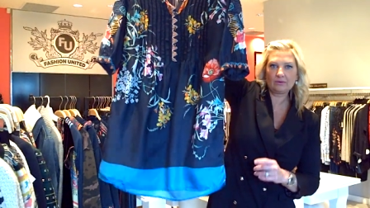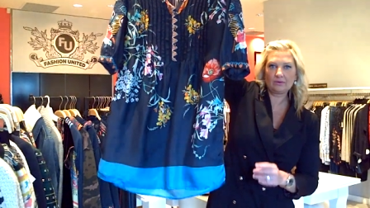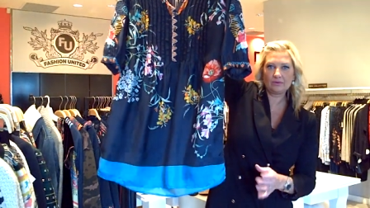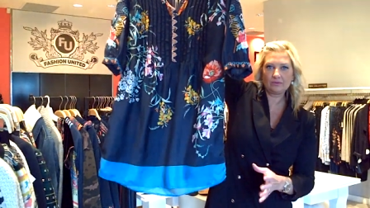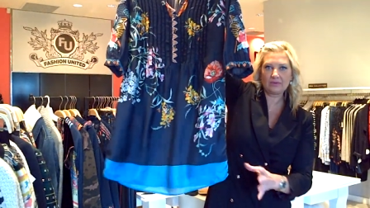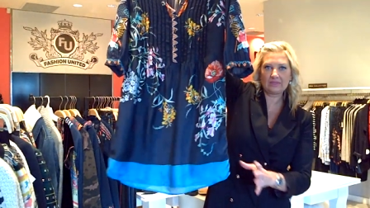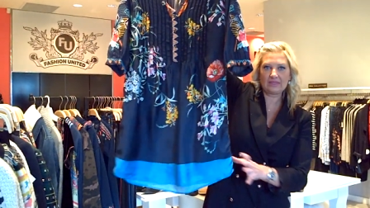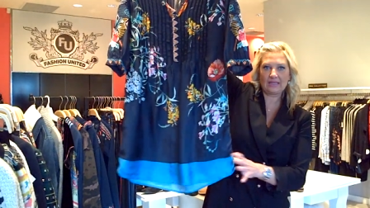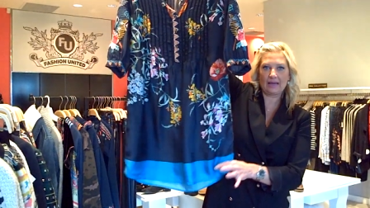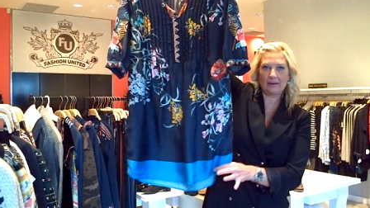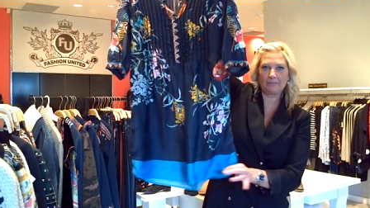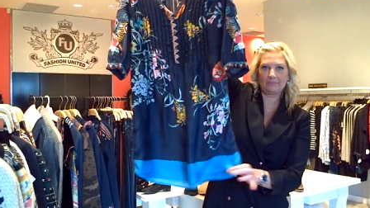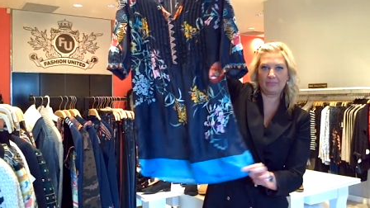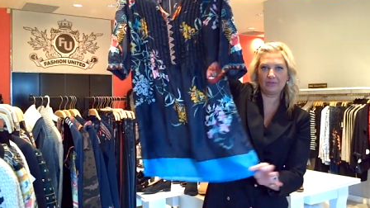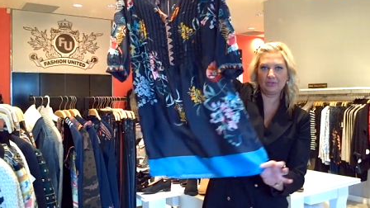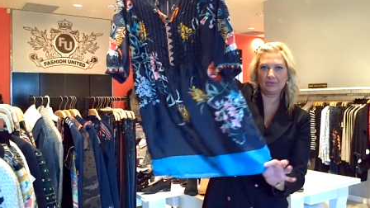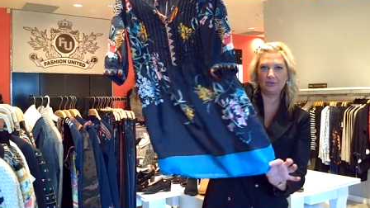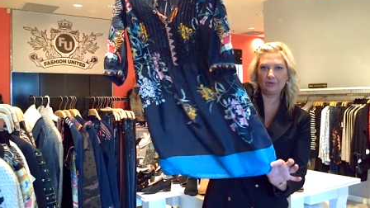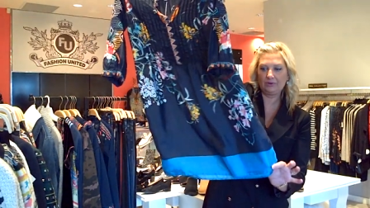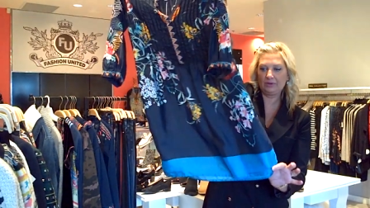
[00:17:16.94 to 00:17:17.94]
with that
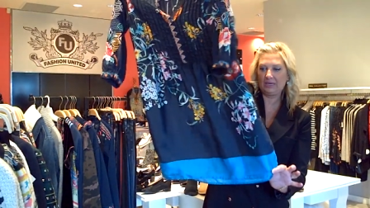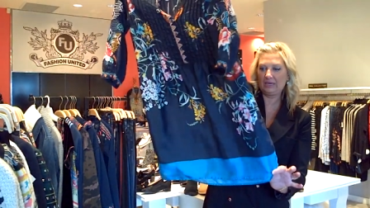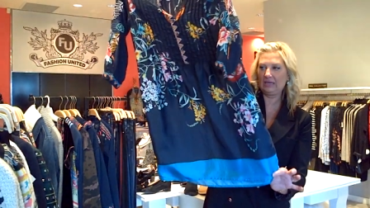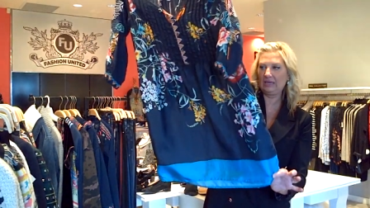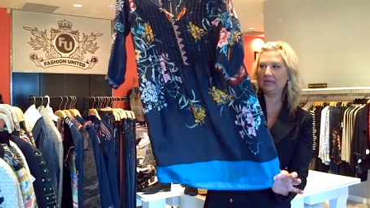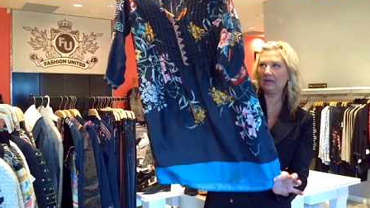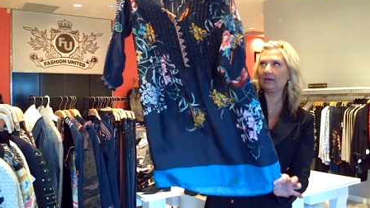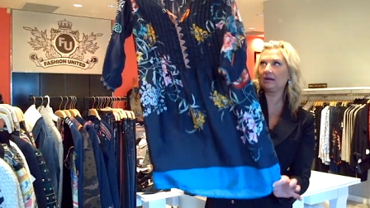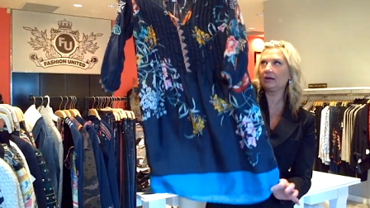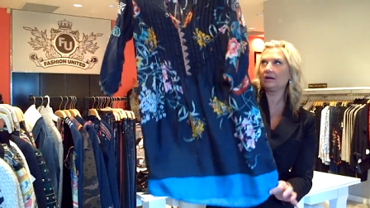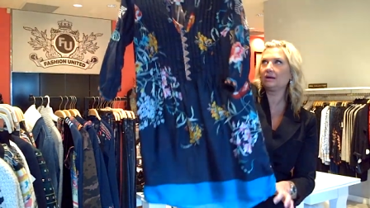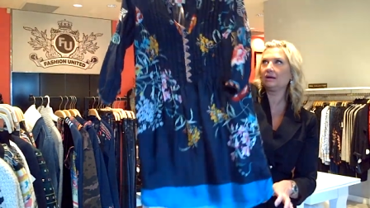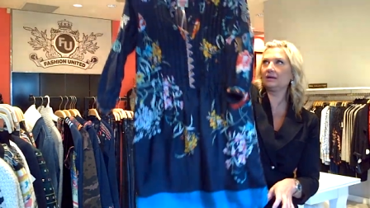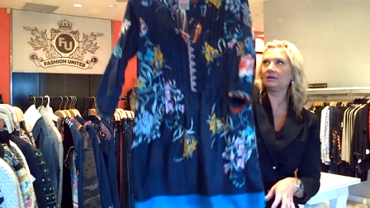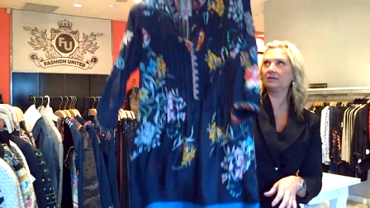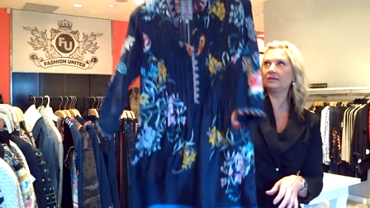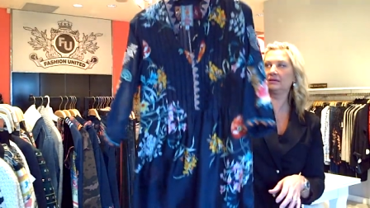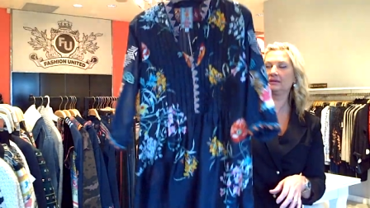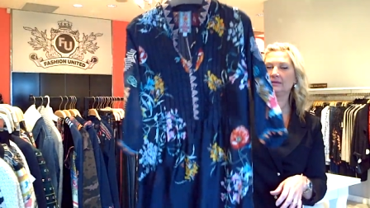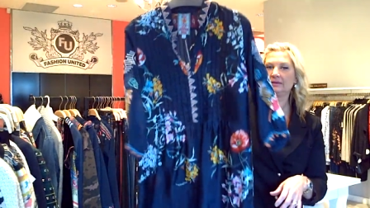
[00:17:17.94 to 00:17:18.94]
blue here
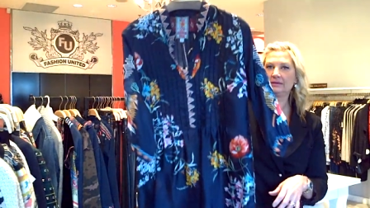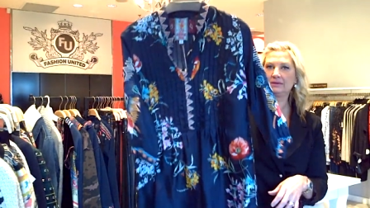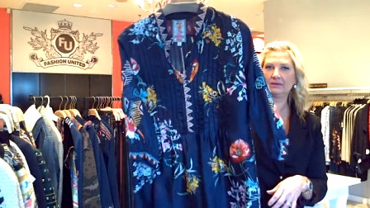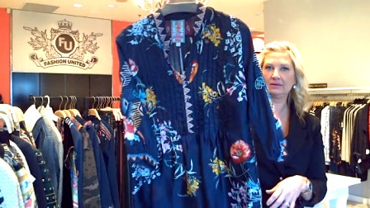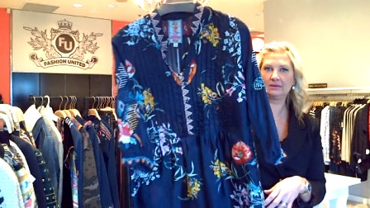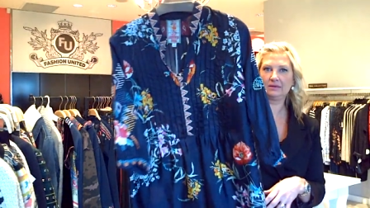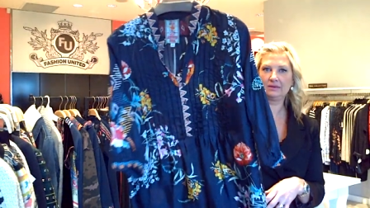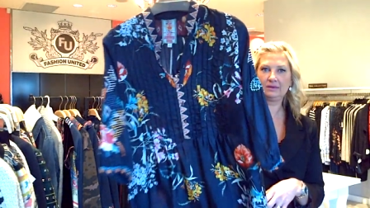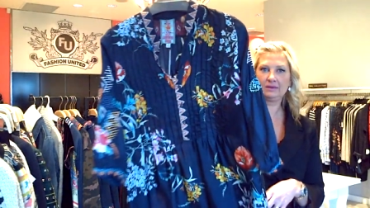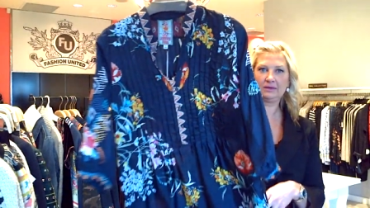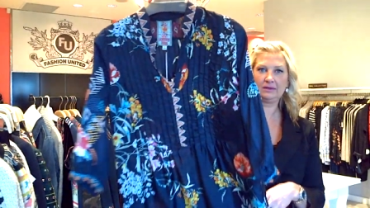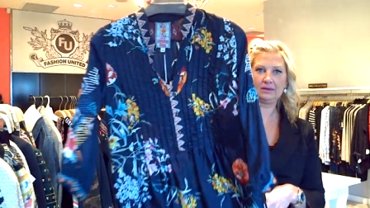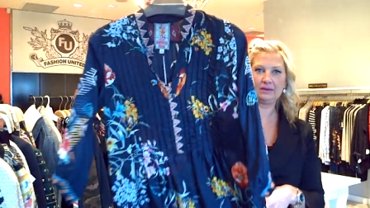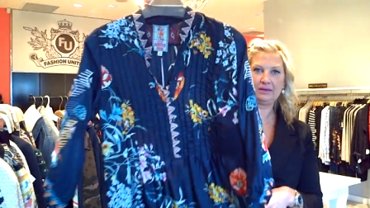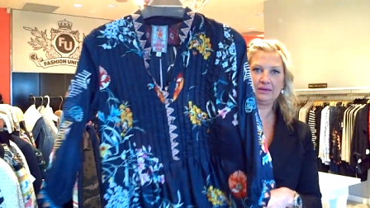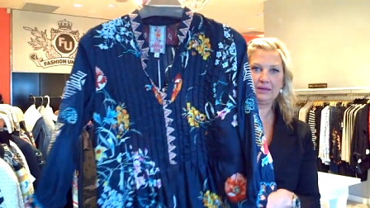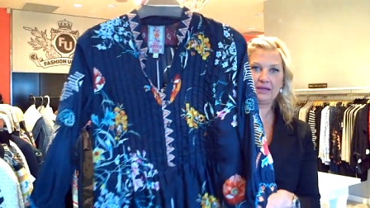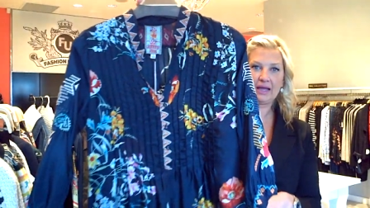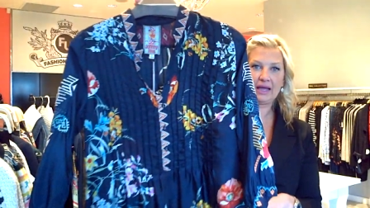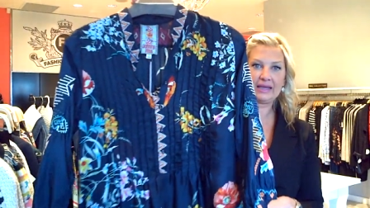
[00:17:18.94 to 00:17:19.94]

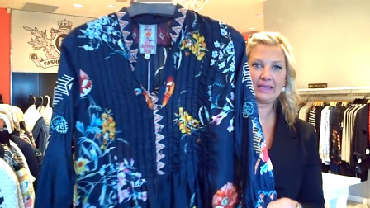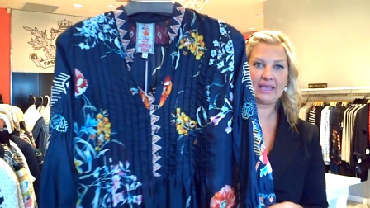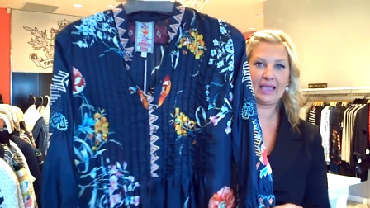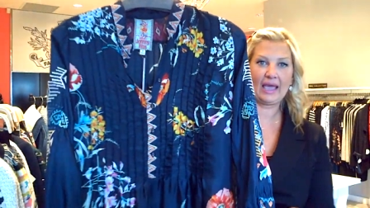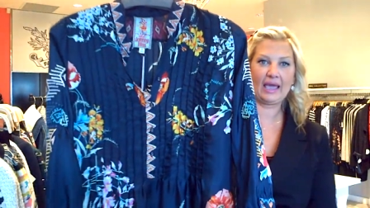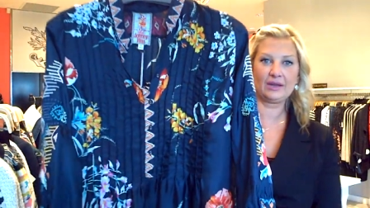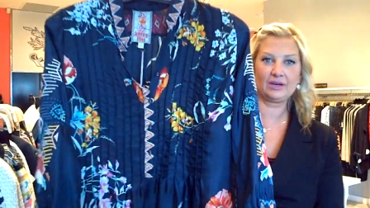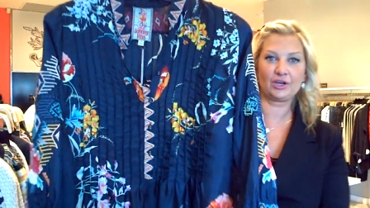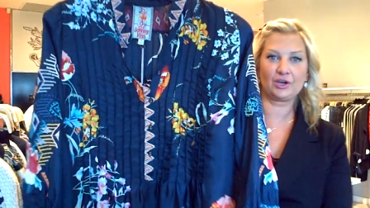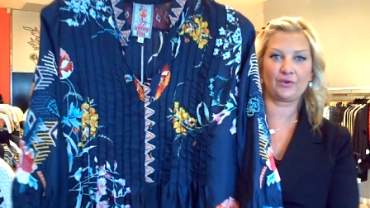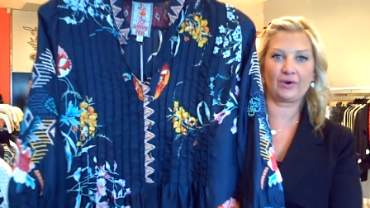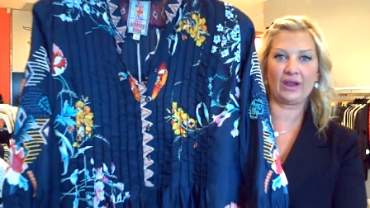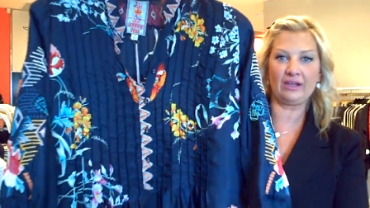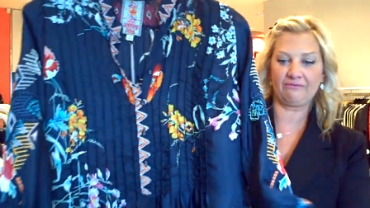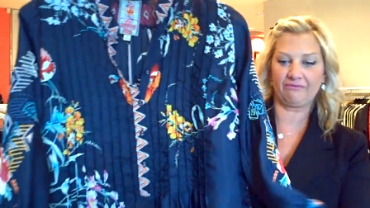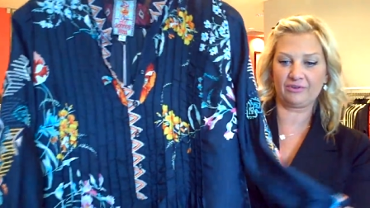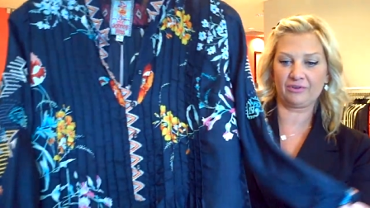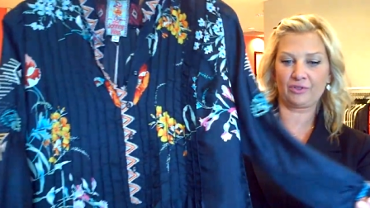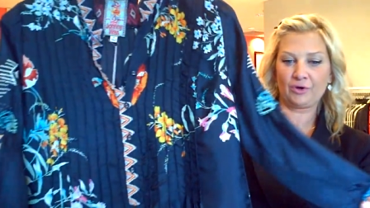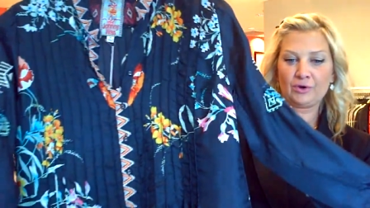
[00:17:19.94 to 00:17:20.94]
Again,
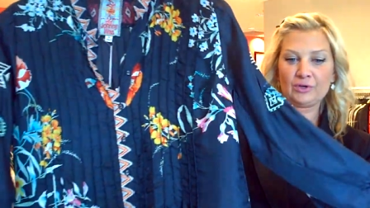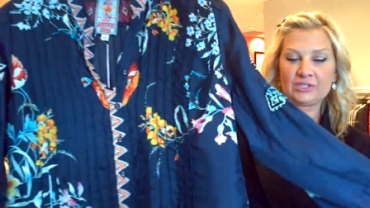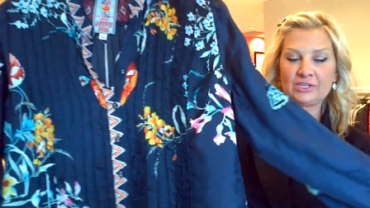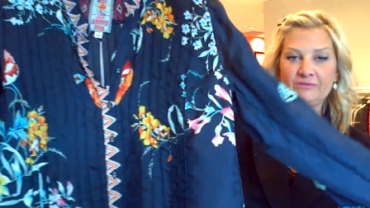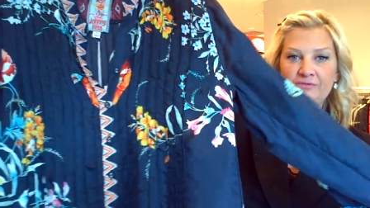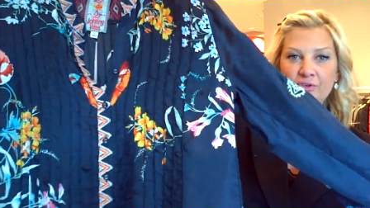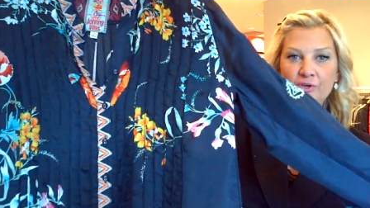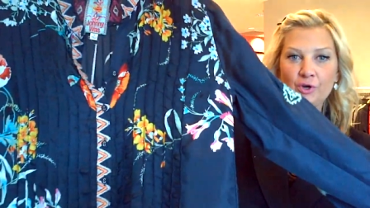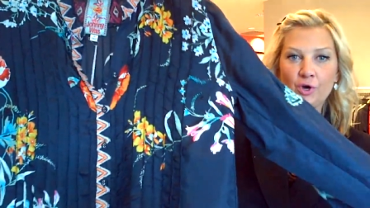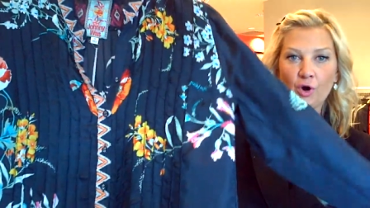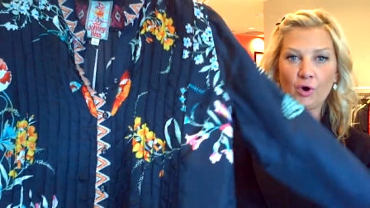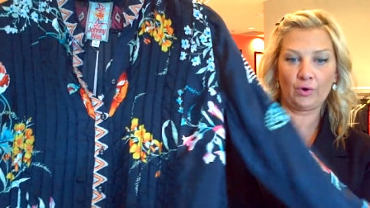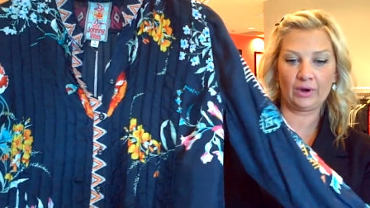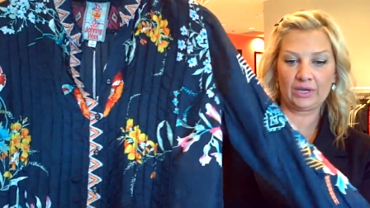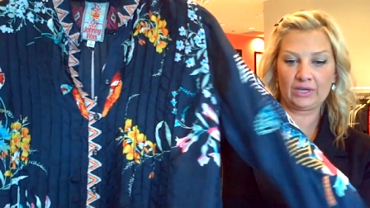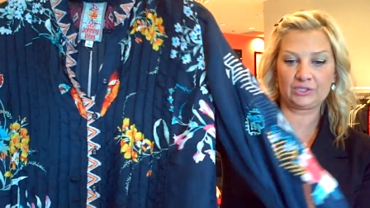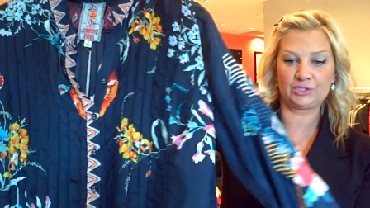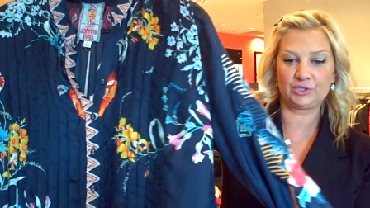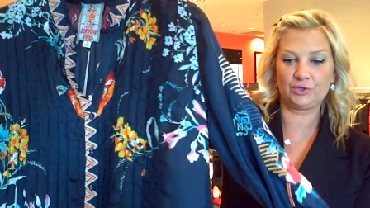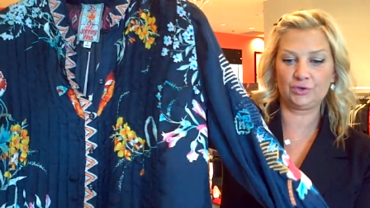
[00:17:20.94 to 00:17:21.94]
great for those of you
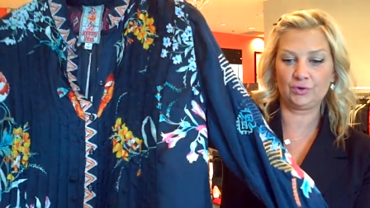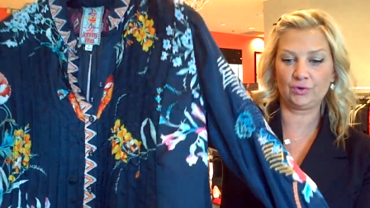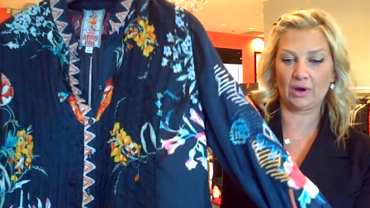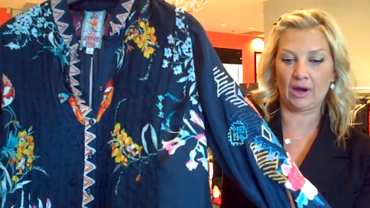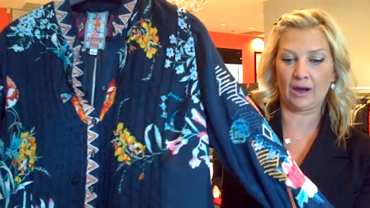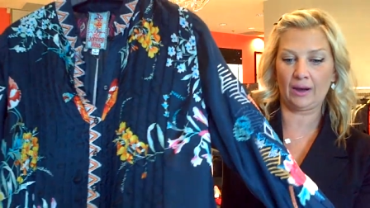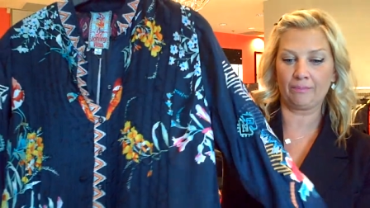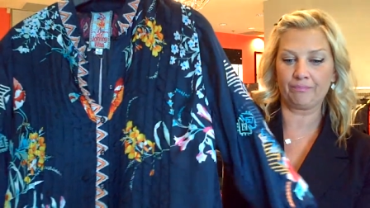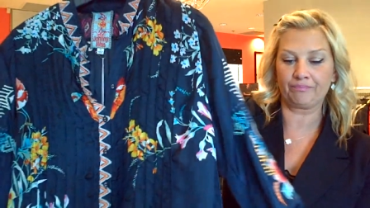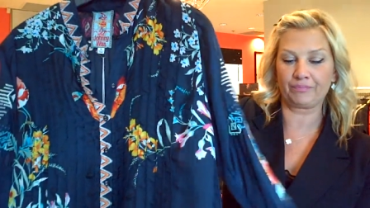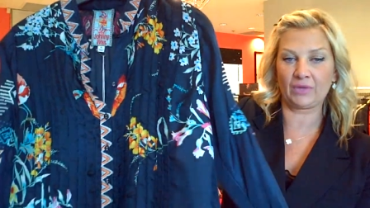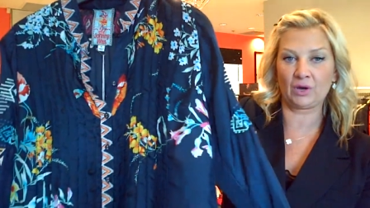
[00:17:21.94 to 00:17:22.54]
going to um,